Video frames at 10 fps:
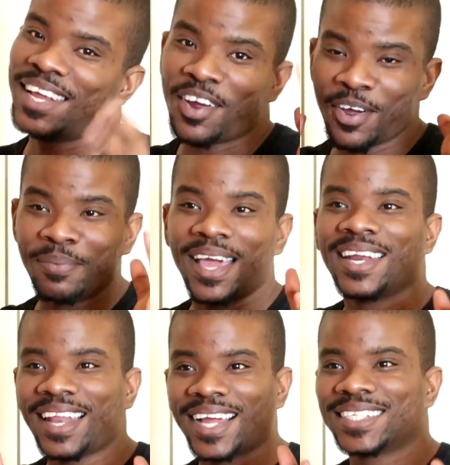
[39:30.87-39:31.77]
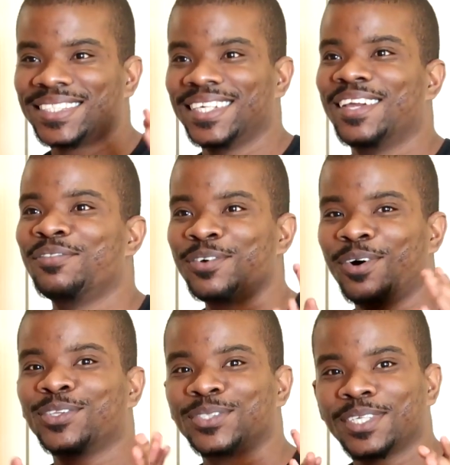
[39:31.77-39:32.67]
And everybody, like I said, if you're
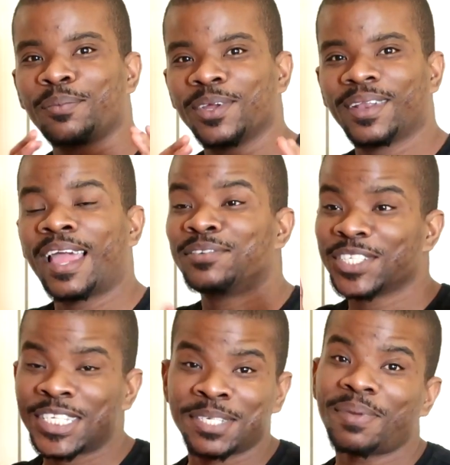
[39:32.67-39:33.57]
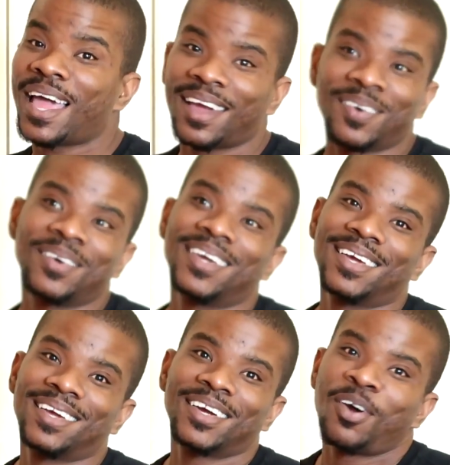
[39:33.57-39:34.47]
going through something in your life, just smile.
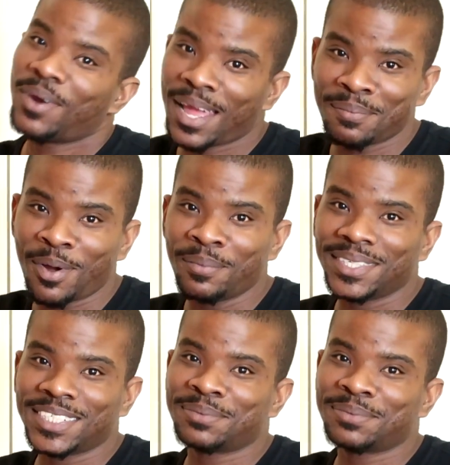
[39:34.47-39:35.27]
Kodak moment,